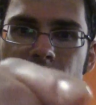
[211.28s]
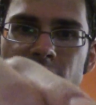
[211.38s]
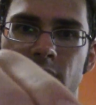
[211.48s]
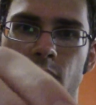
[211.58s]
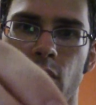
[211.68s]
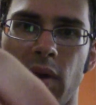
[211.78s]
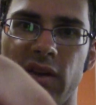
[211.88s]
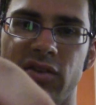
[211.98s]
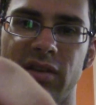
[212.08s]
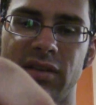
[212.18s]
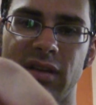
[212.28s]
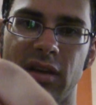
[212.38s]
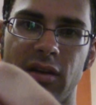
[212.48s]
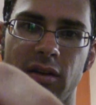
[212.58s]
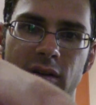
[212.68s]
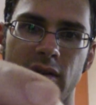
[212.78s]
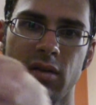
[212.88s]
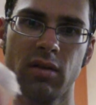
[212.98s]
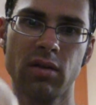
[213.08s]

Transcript: some wedges here.